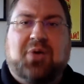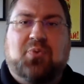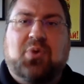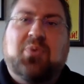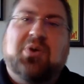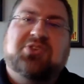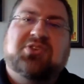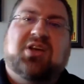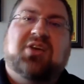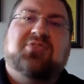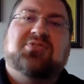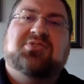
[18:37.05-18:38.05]
we want you to
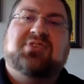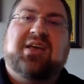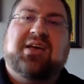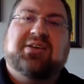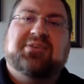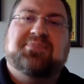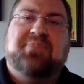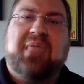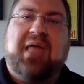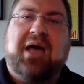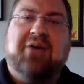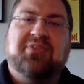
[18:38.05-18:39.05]
understand
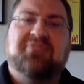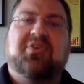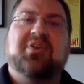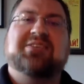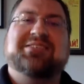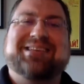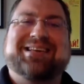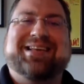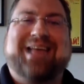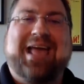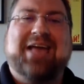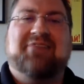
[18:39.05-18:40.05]
how the very
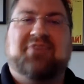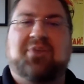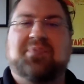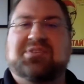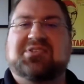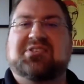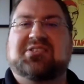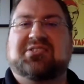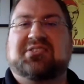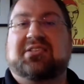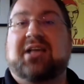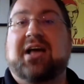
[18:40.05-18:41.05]
DNA of our business
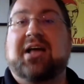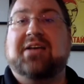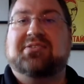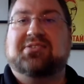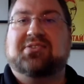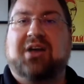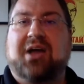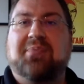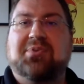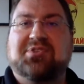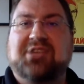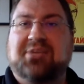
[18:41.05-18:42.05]
is aligned to
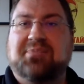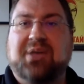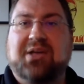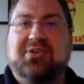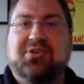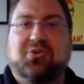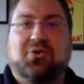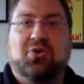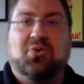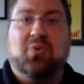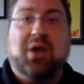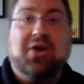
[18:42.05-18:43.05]
hypersegment
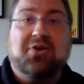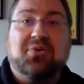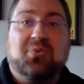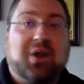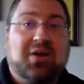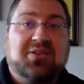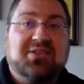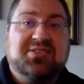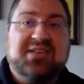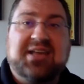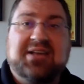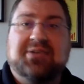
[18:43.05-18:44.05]
your wired and wireless
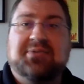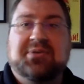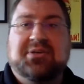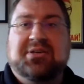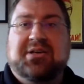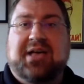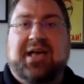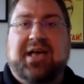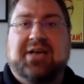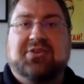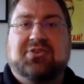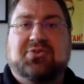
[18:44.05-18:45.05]
data
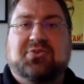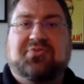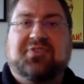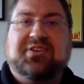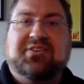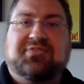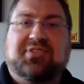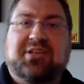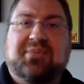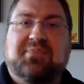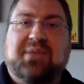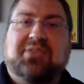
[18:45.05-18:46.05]
and to
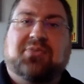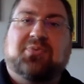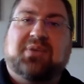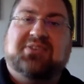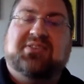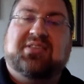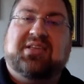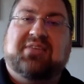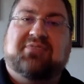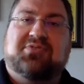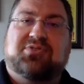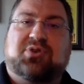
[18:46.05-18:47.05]
effectively make the rest of the
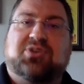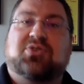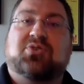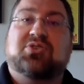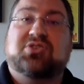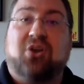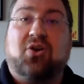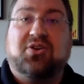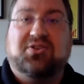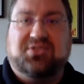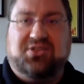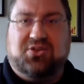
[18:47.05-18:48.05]
infrastructure
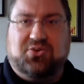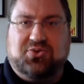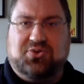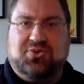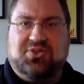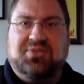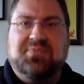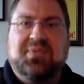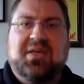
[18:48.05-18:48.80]
dark to users.